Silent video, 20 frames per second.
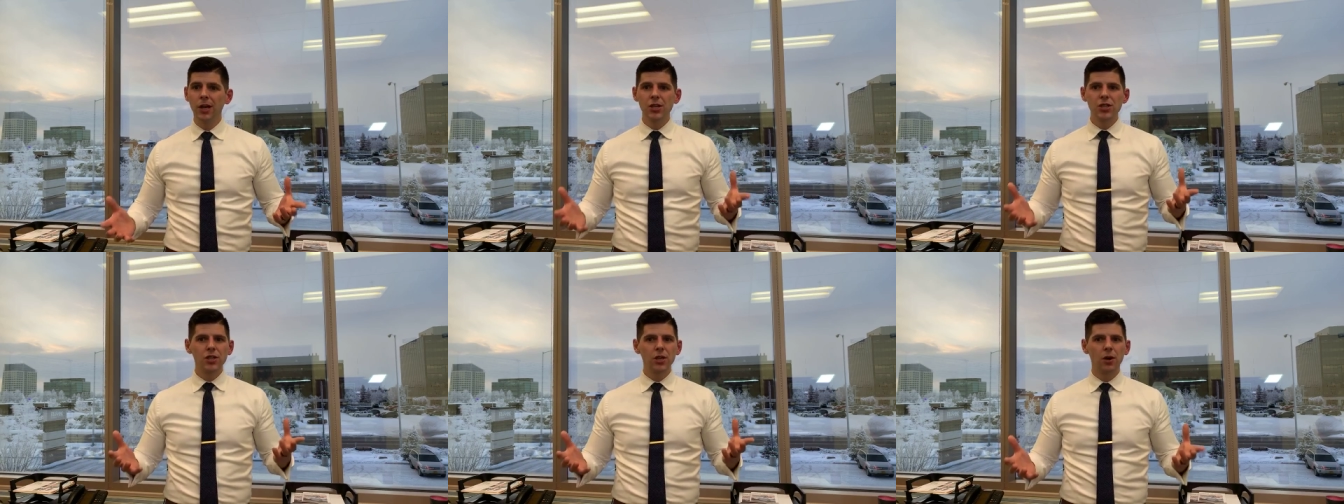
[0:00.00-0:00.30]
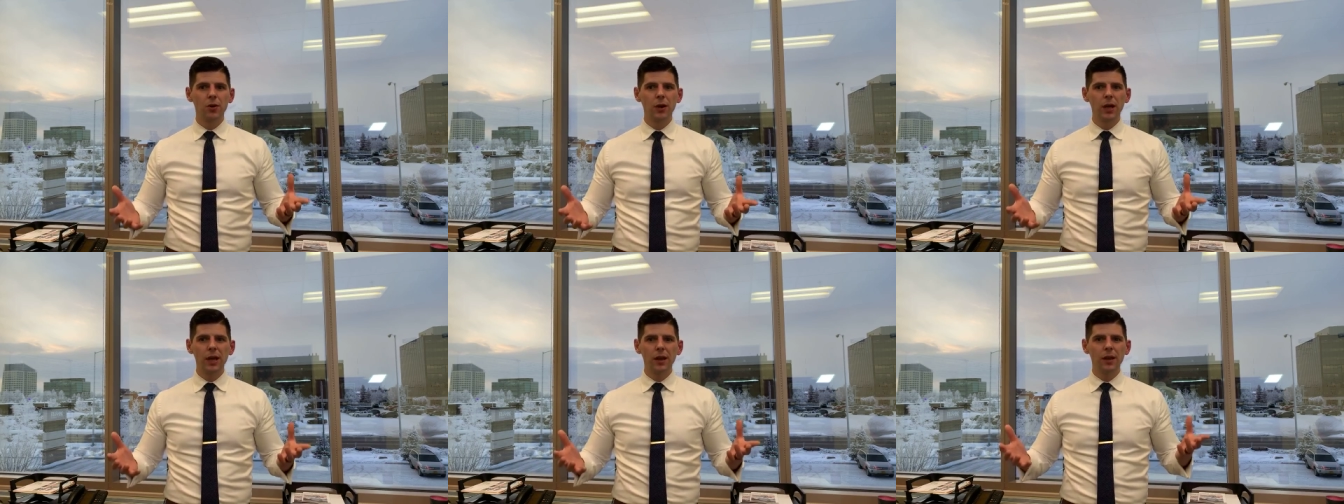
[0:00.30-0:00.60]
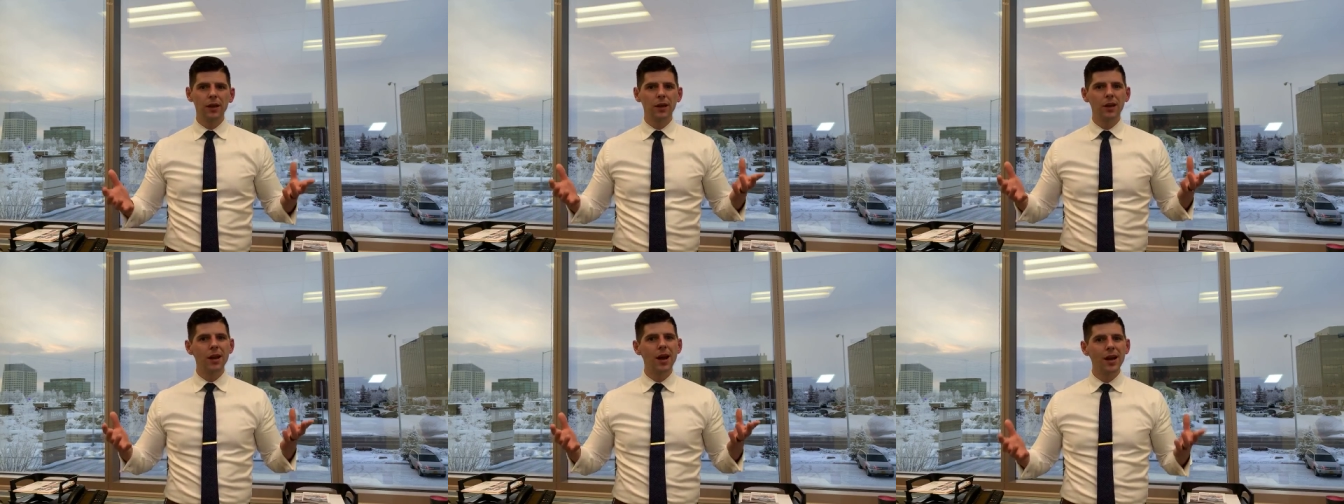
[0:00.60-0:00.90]
So
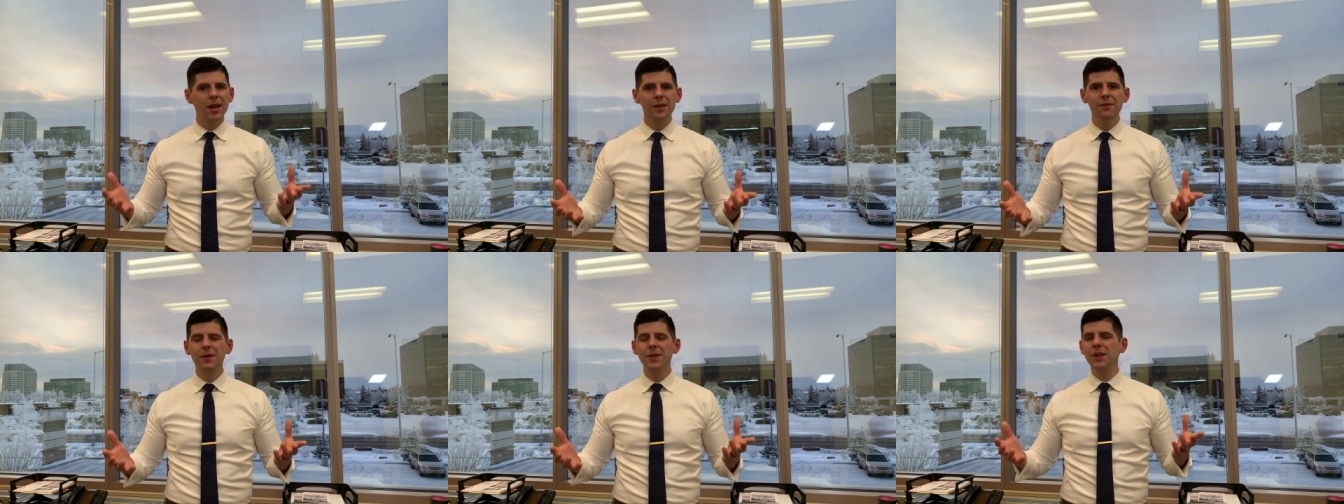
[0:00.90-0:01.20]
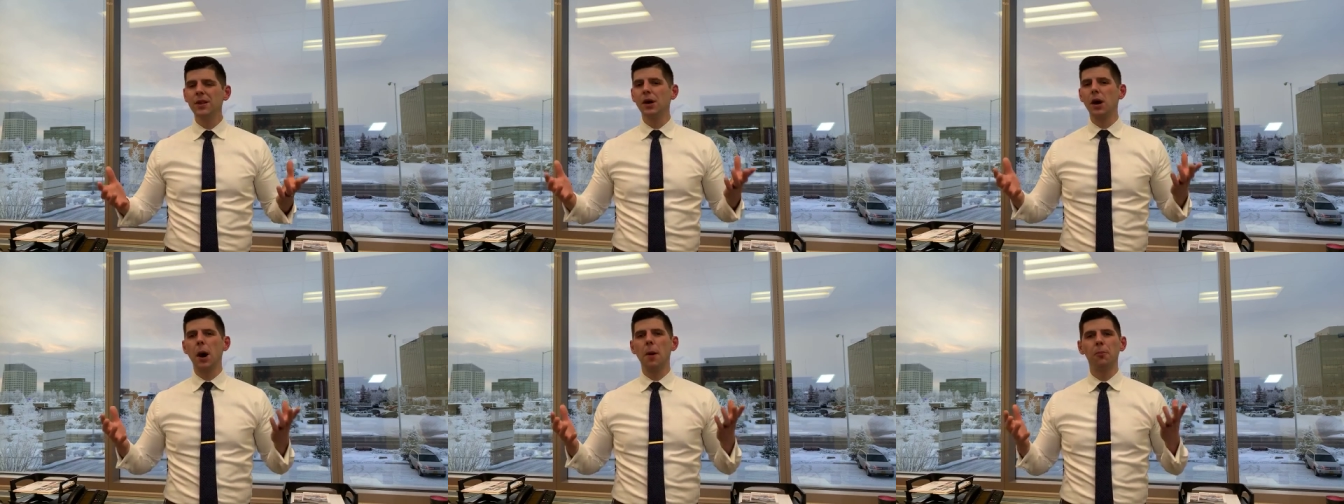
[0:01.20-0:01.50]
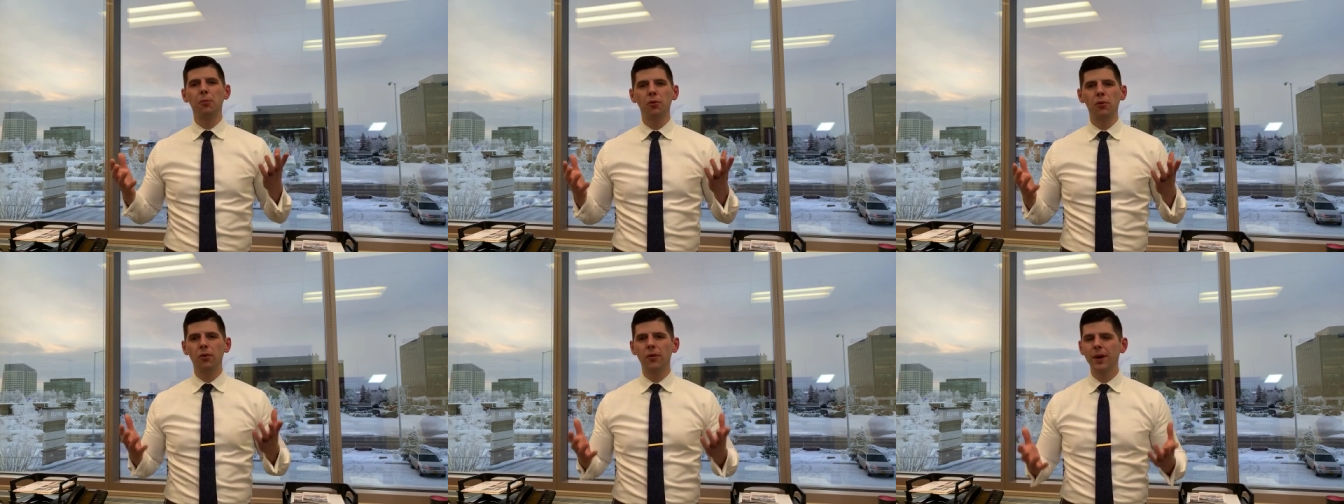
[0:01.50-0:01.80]
not even the
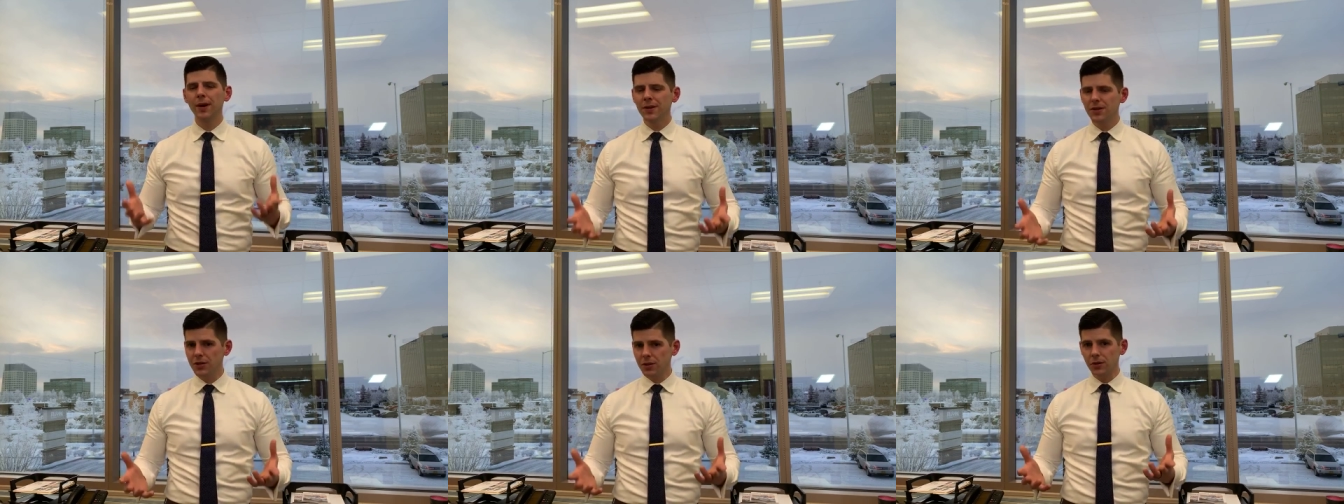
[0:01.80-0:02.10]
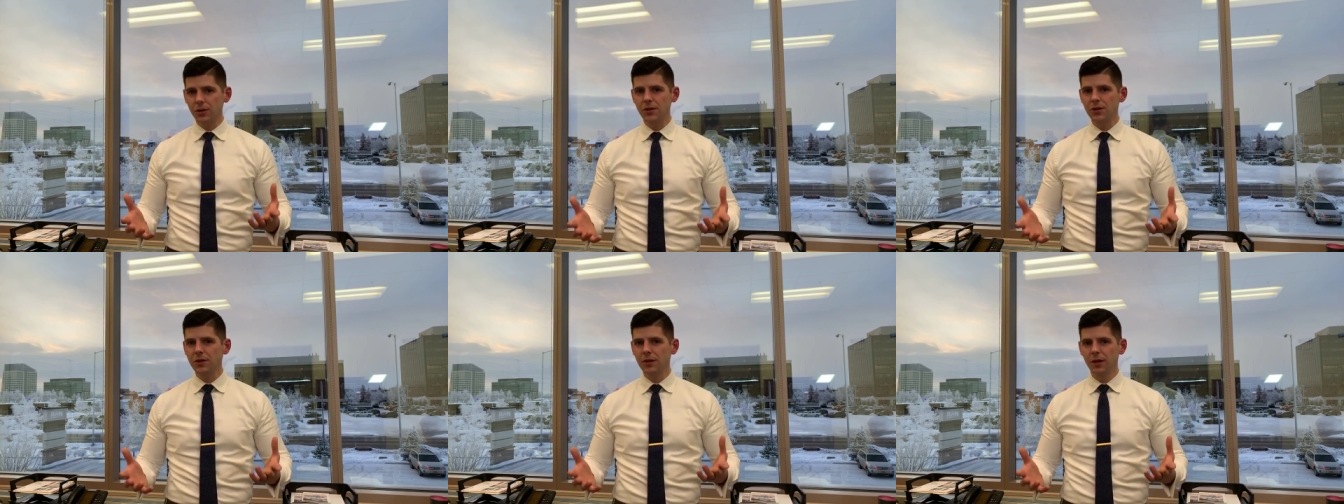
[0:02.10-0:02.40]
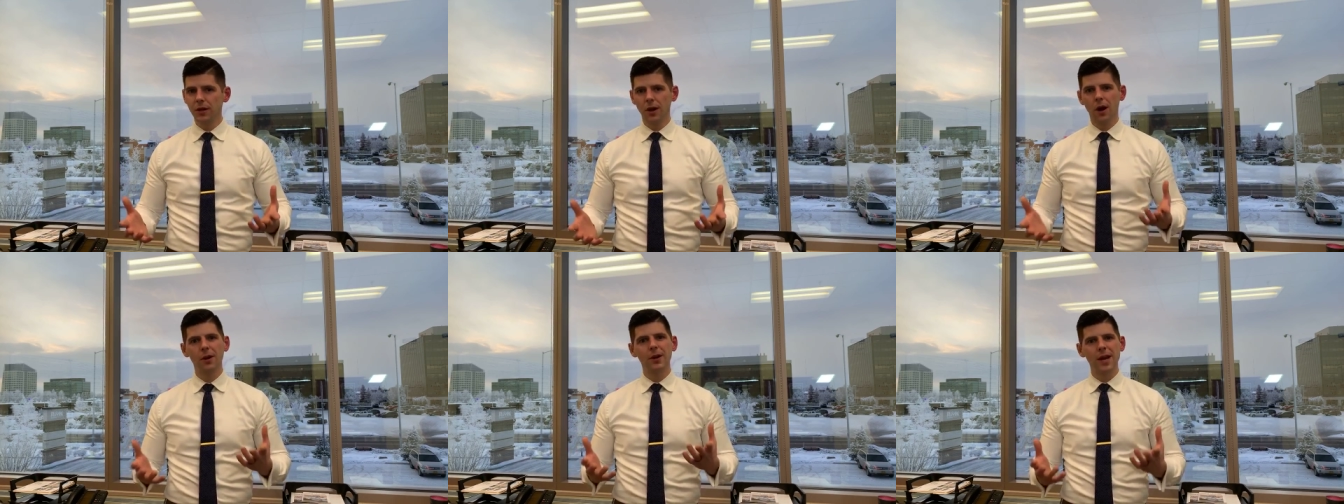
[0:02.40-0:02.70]
appraisers
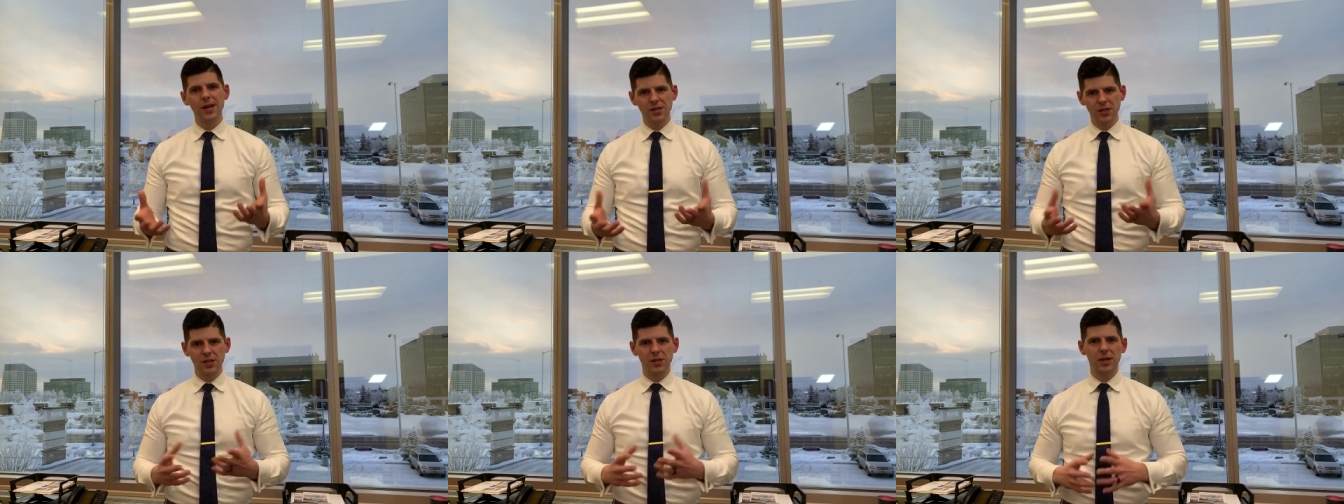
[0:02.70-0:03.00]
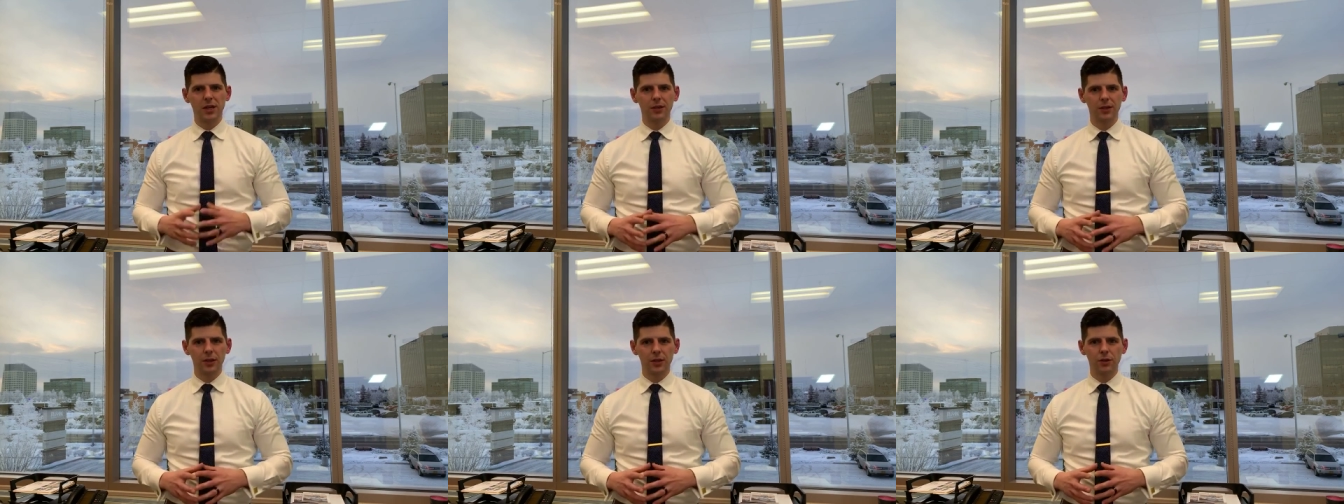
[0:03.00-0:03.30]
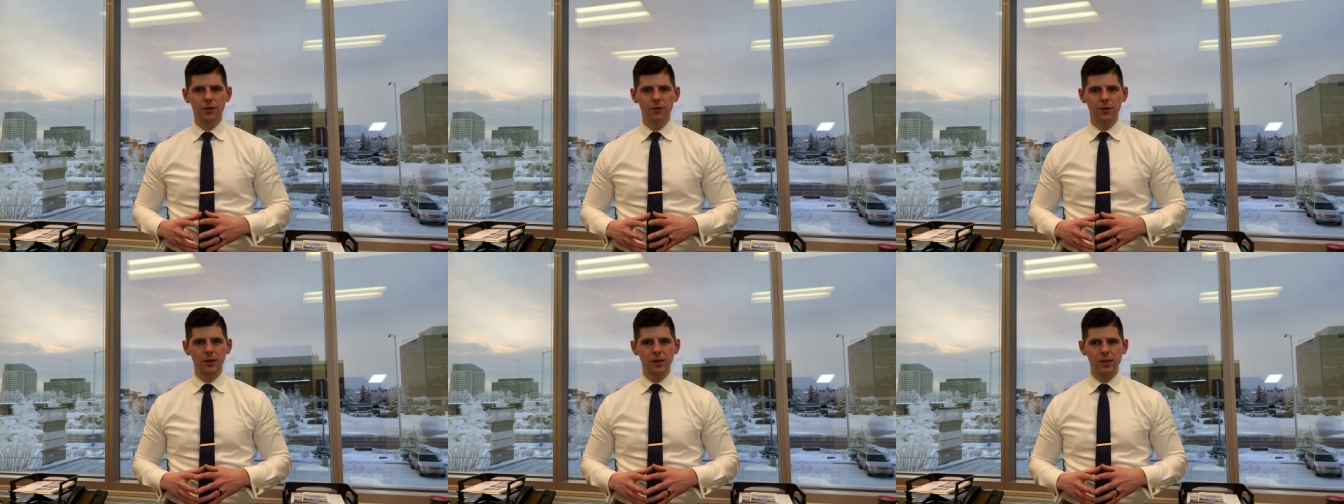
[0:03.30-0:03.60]
are necessarily
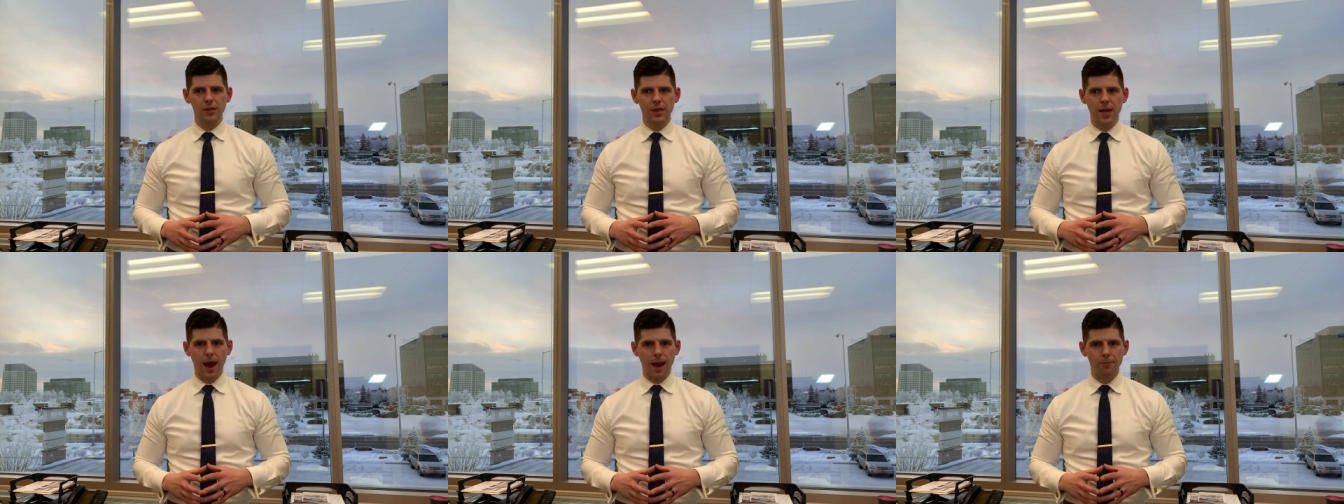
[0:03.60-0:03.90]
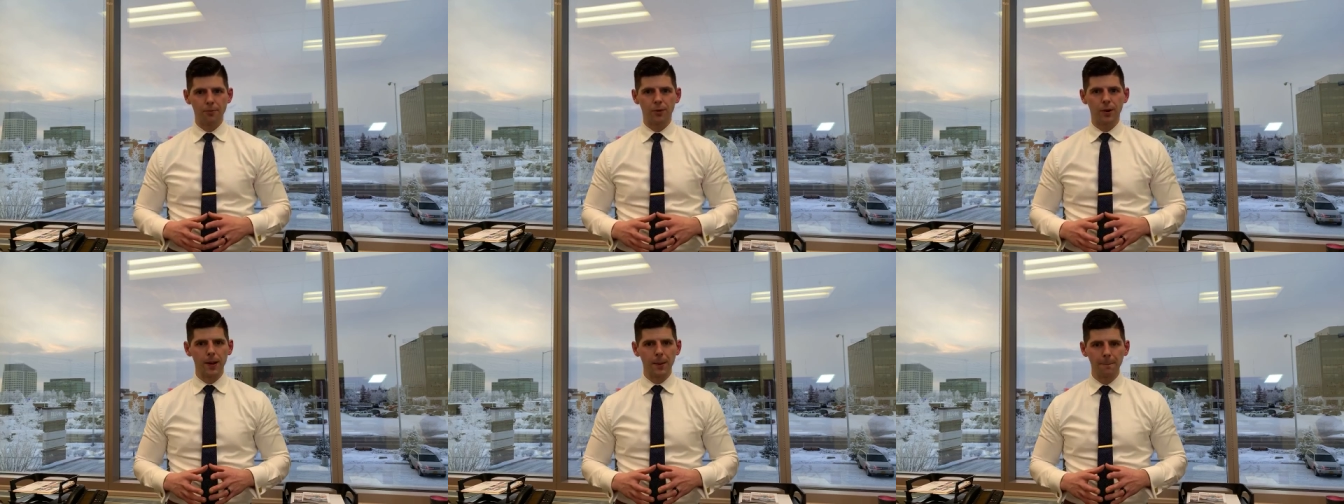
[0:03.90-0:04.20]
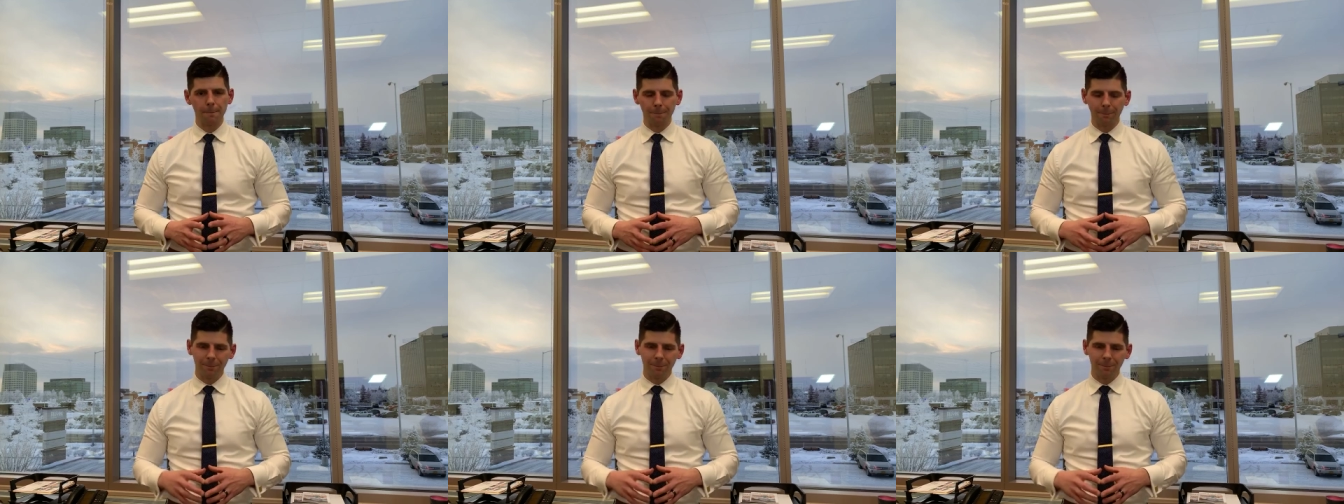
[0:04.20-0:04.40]
doing this cap rate.